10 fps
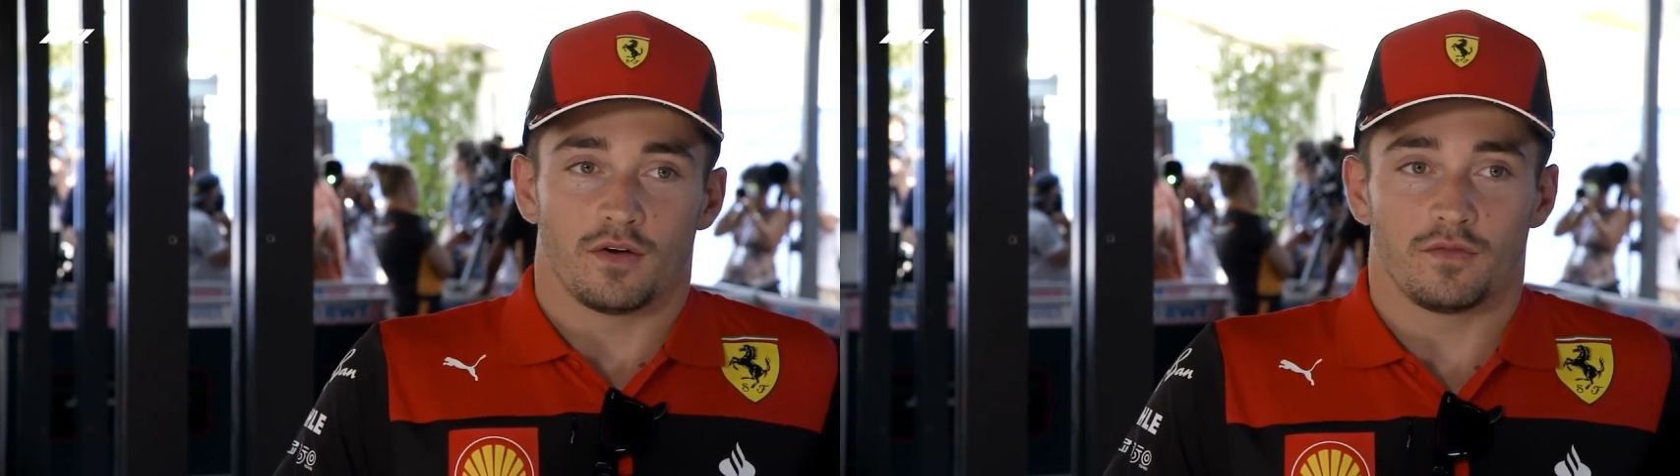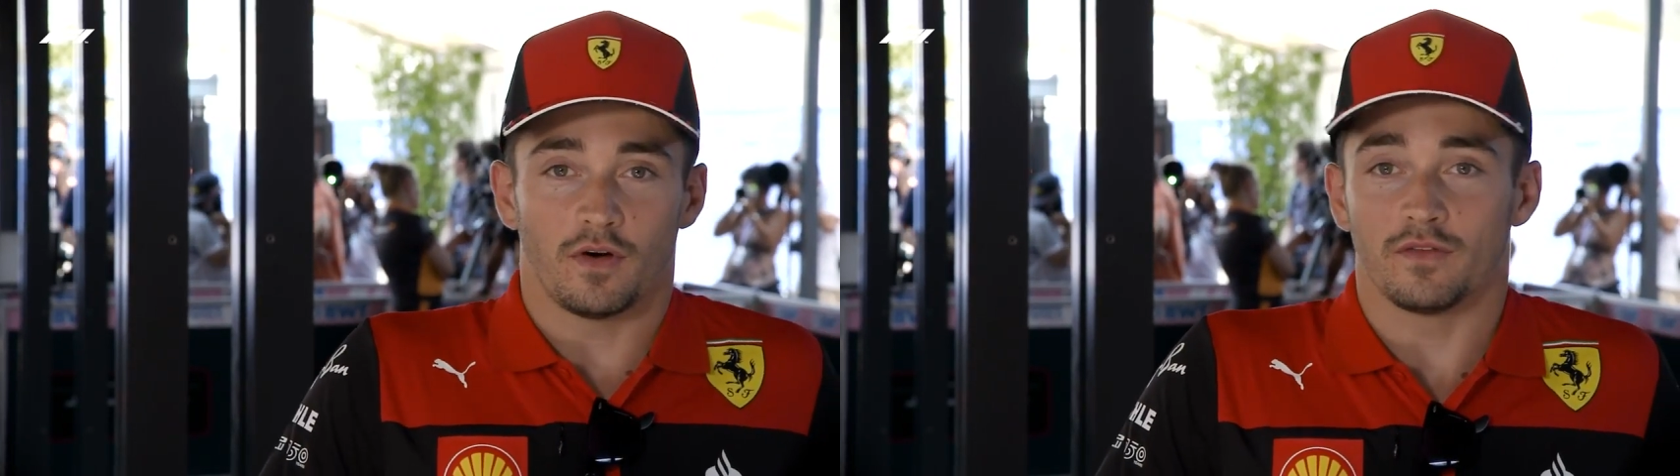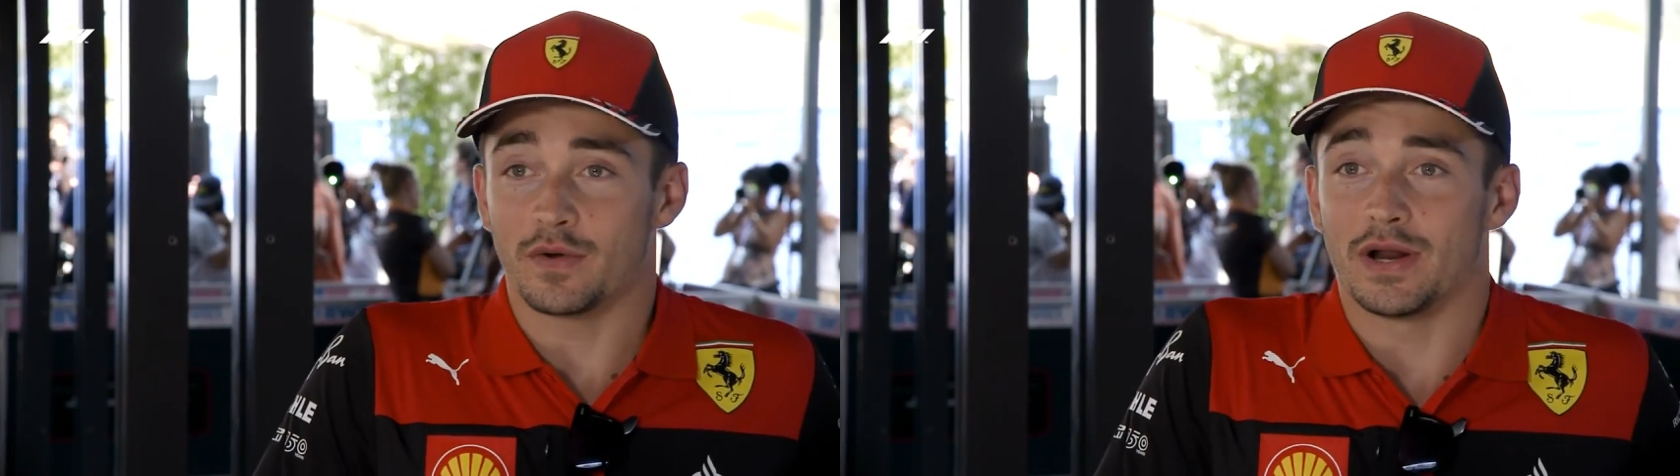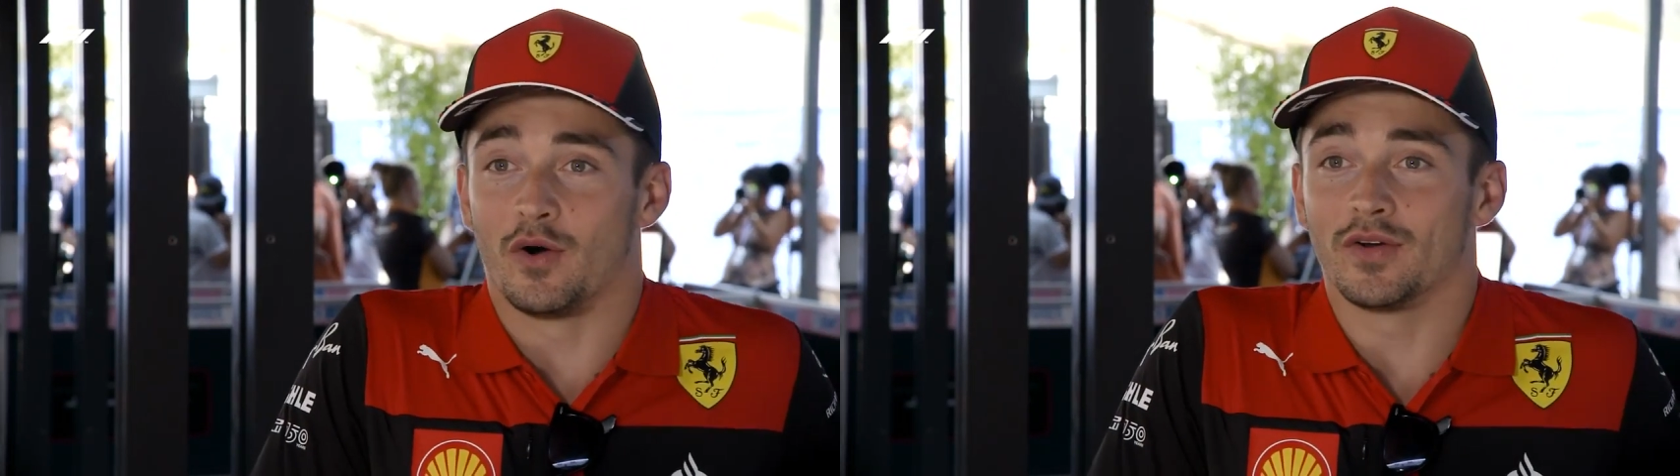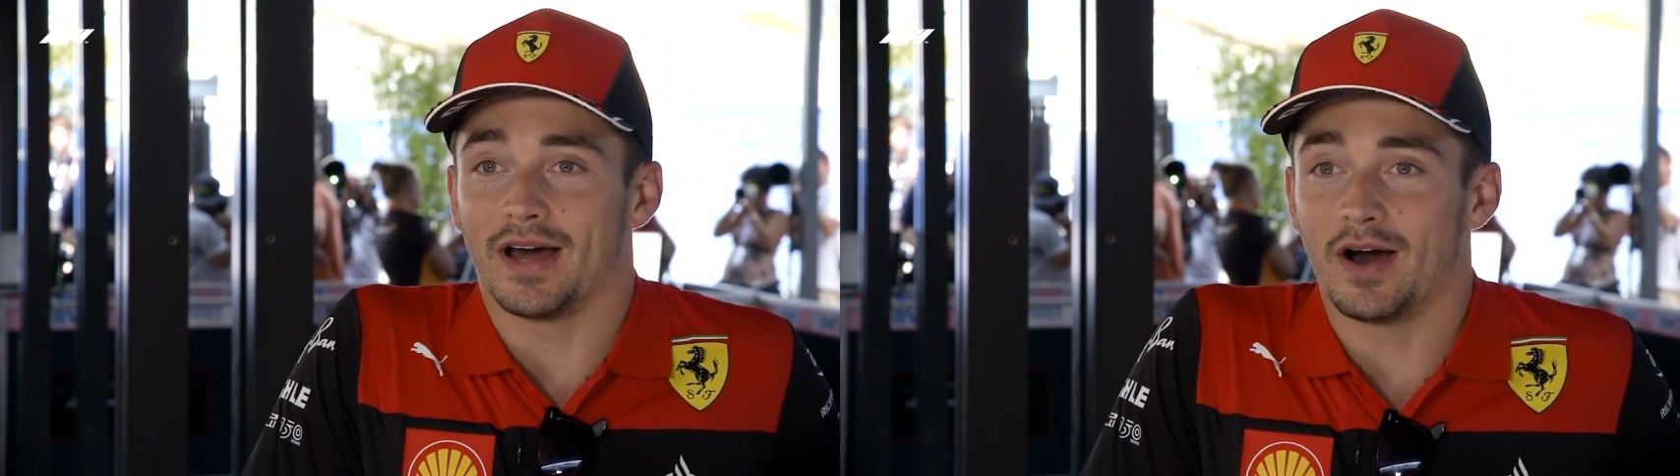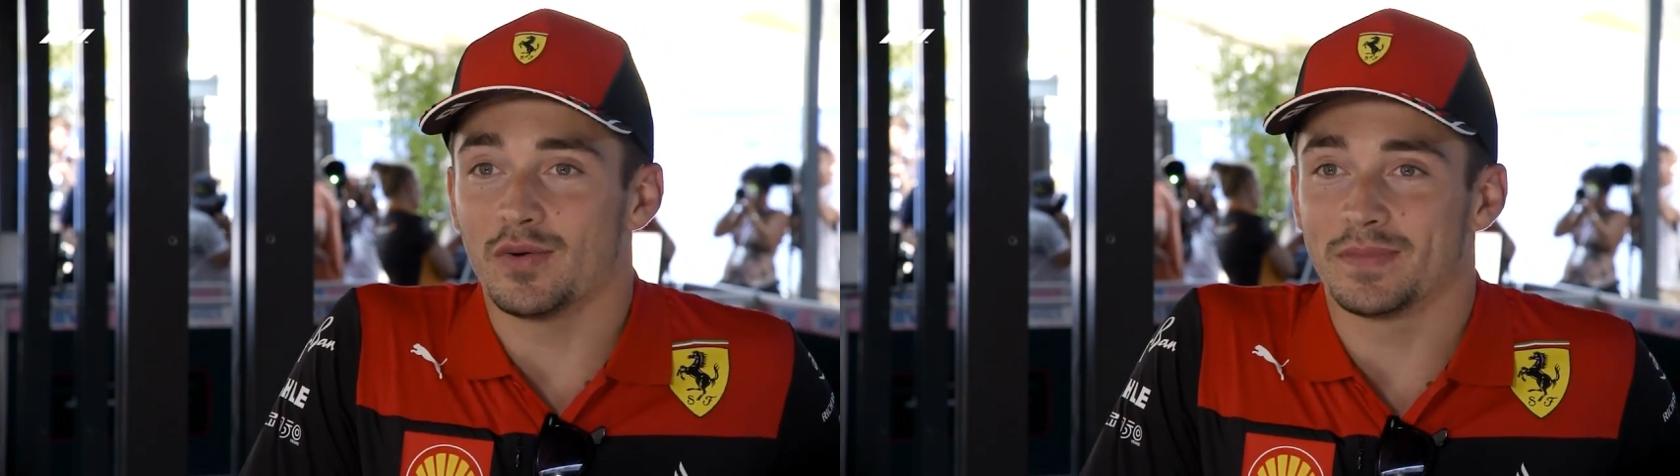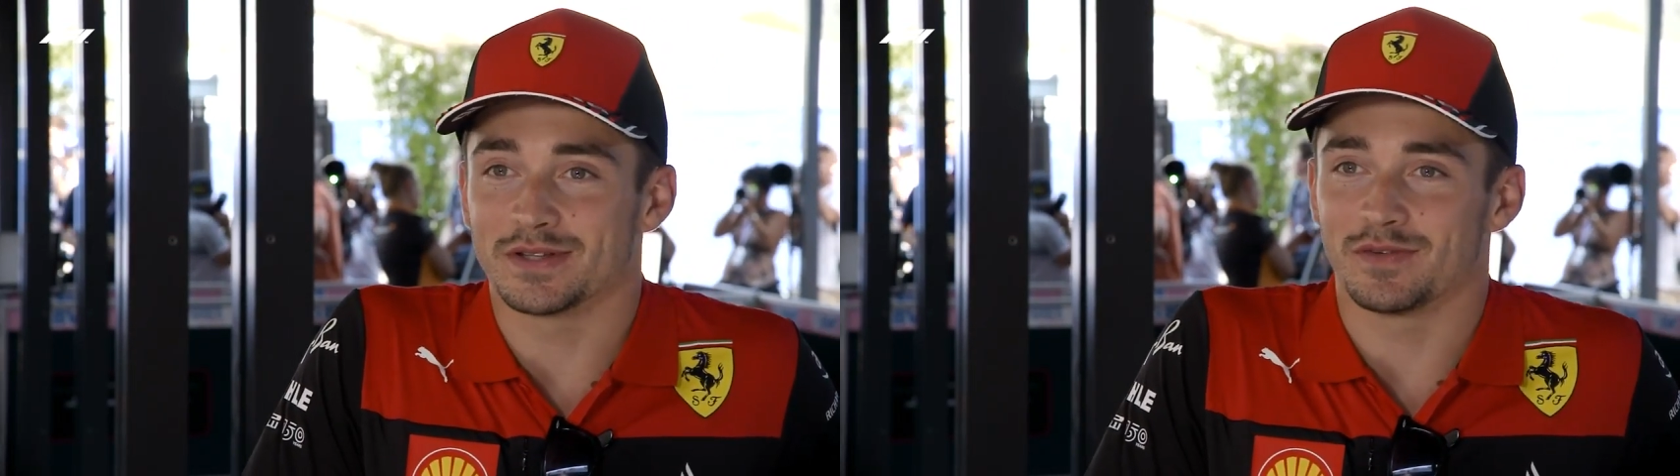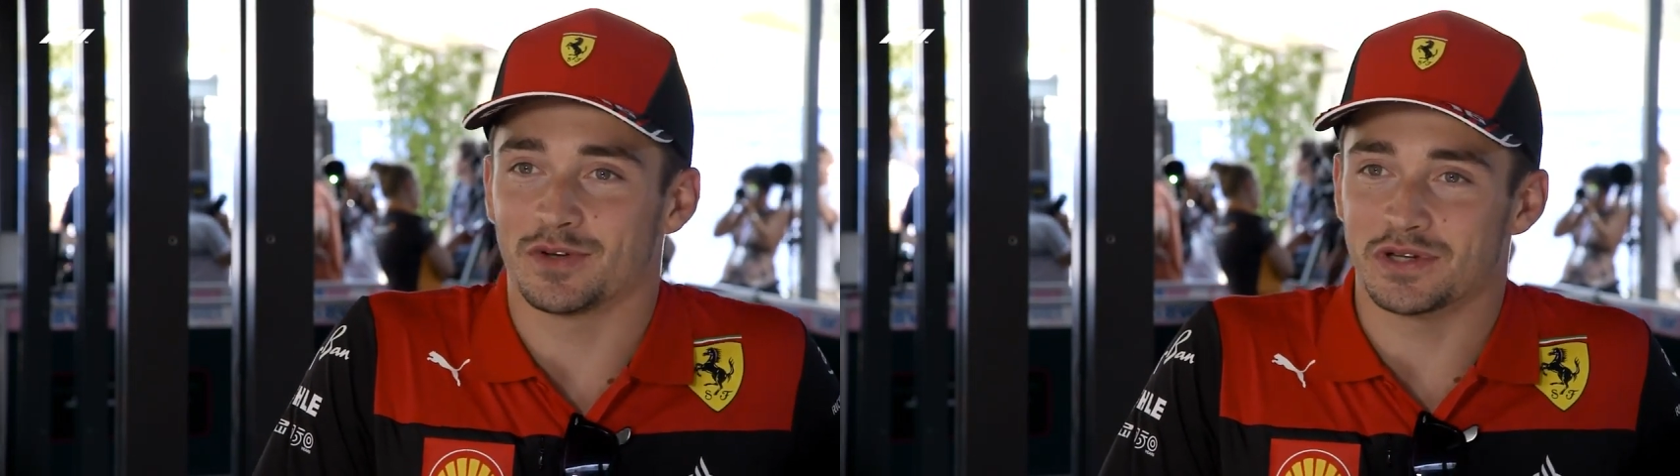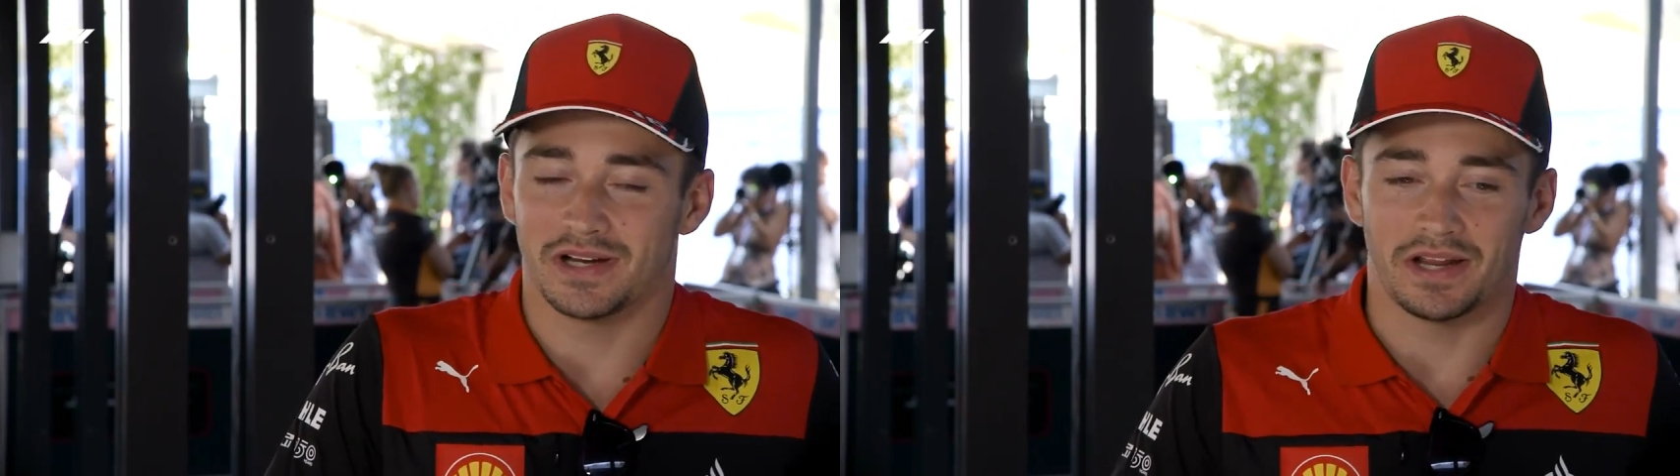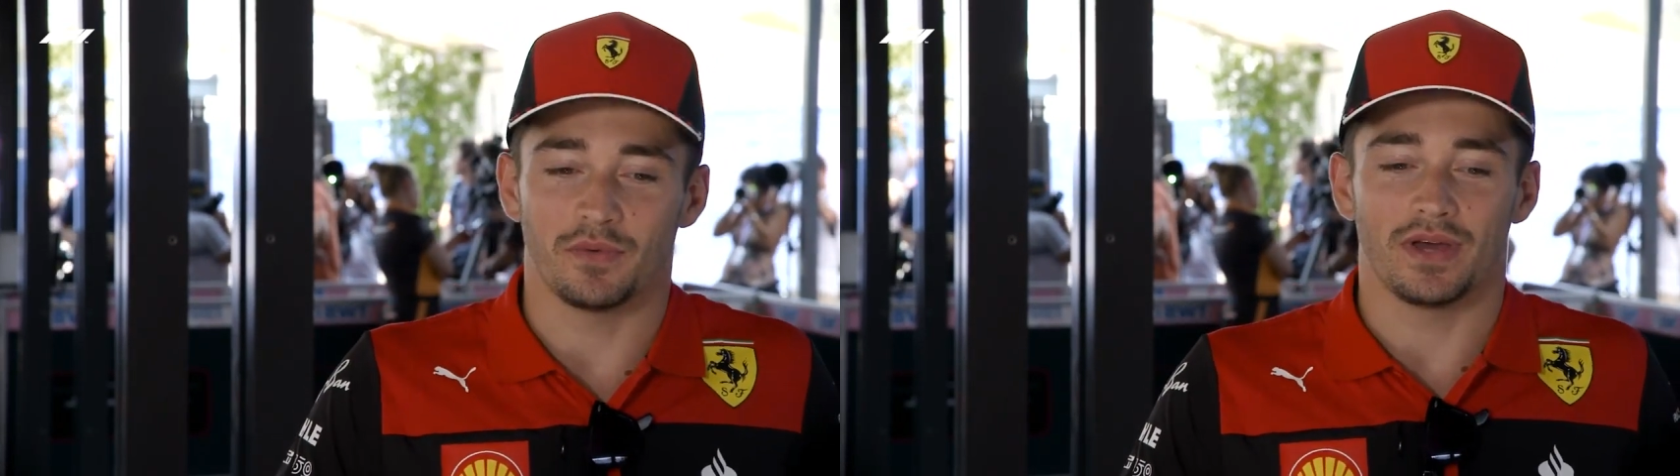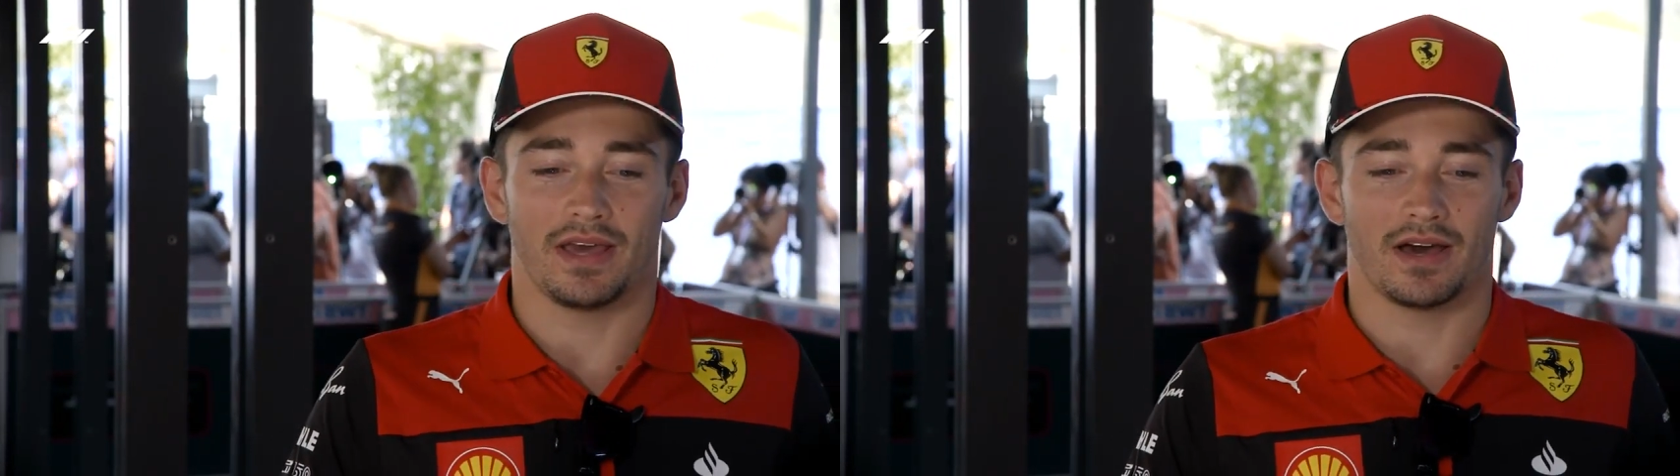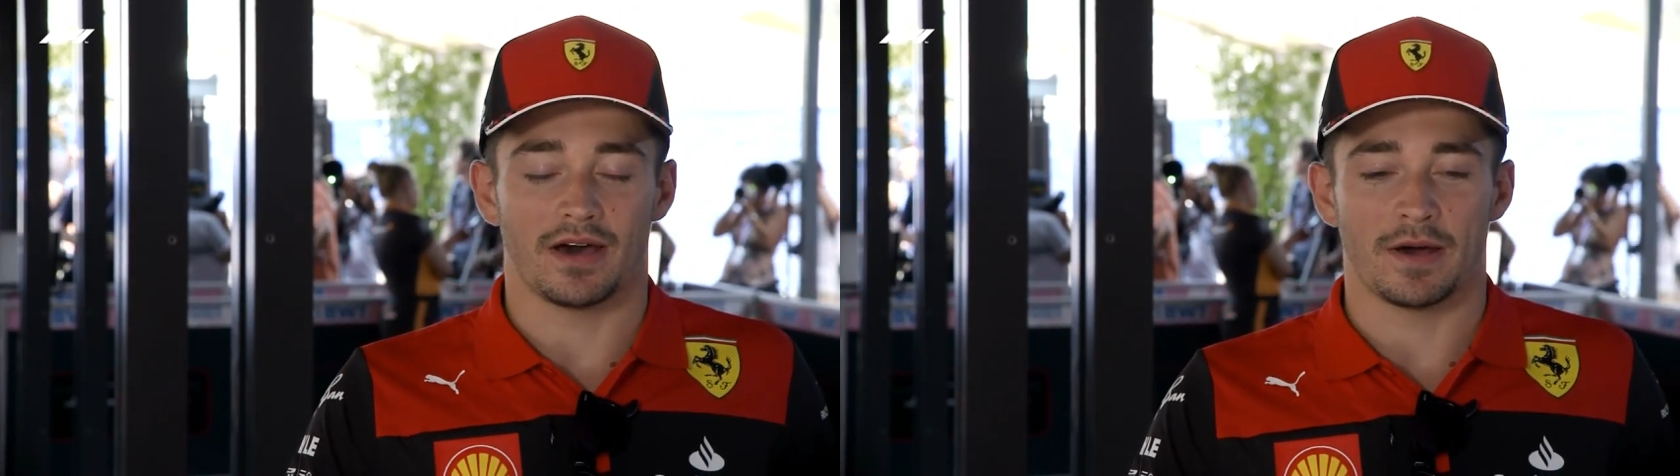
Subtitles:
for very long now, but unfortunately we